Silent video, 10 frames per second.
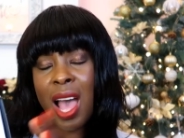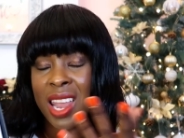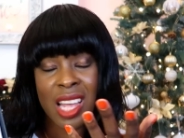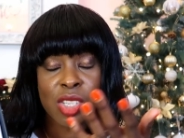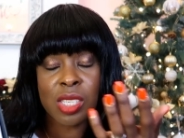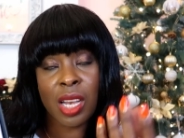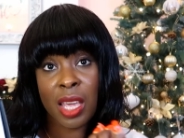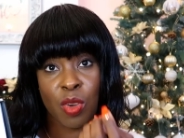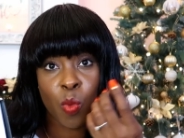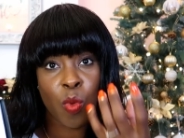and I just
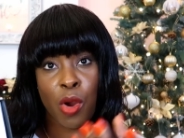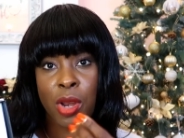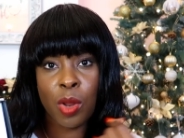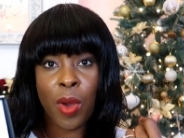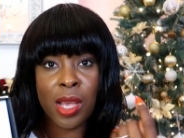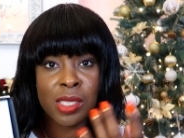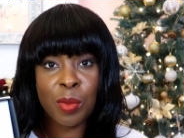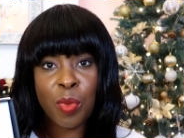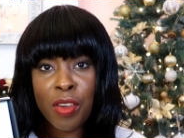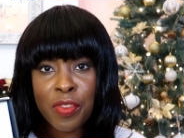like wearing the
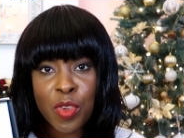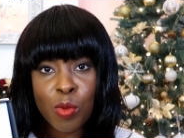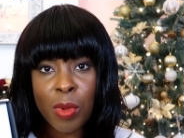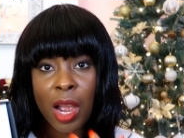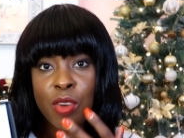YSL perfume